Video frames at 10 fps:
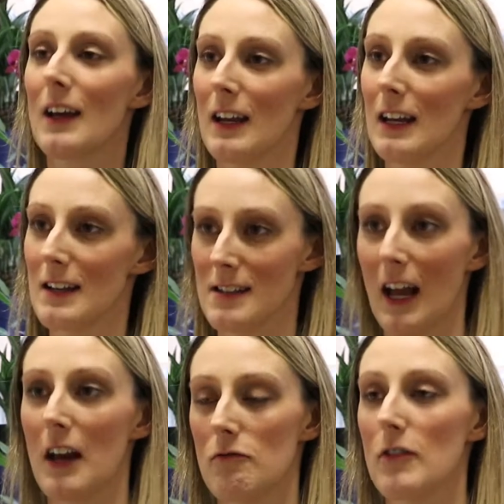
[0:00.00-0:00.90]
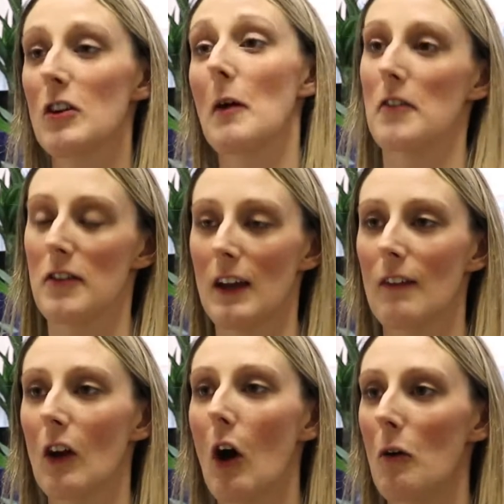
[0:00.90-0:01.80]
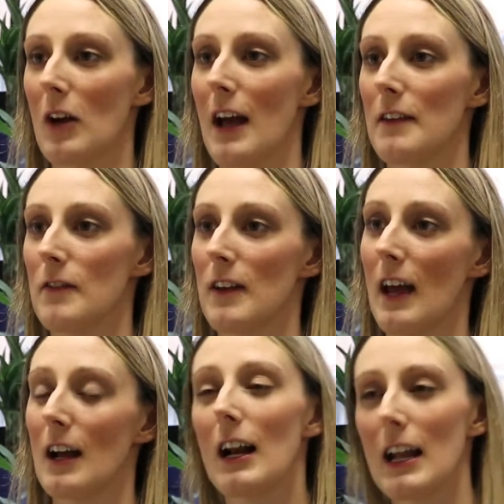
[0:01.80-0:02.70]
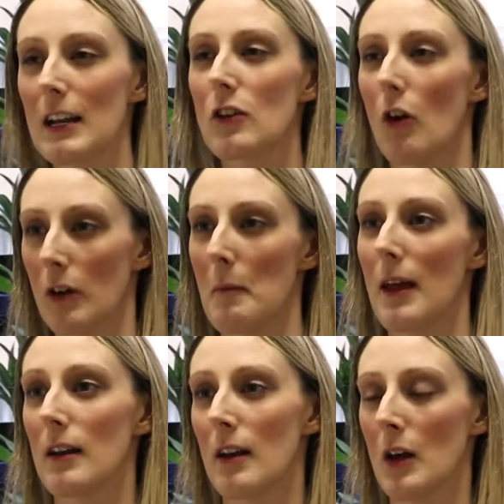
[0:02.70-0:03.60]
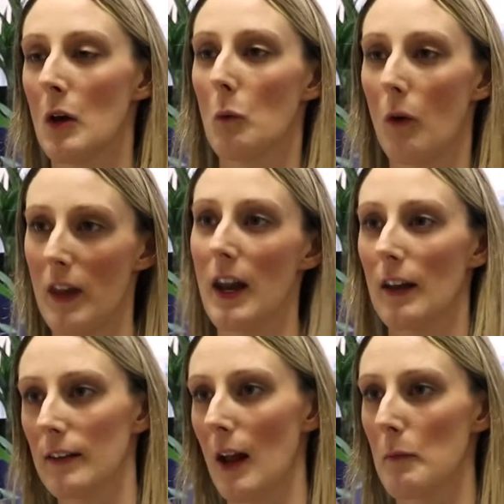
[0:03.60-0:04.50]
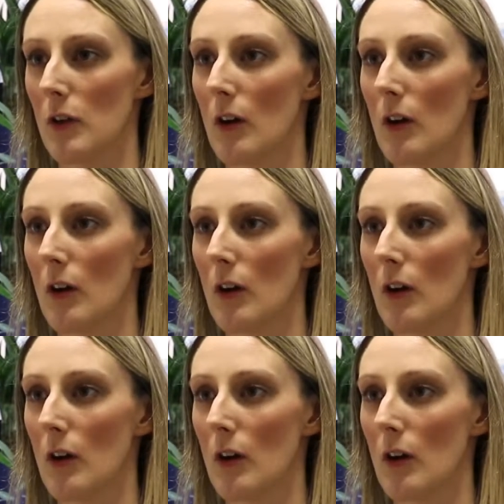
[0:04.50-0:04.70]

you need to kind of review everything in the cold light of day and clearly document what the next steps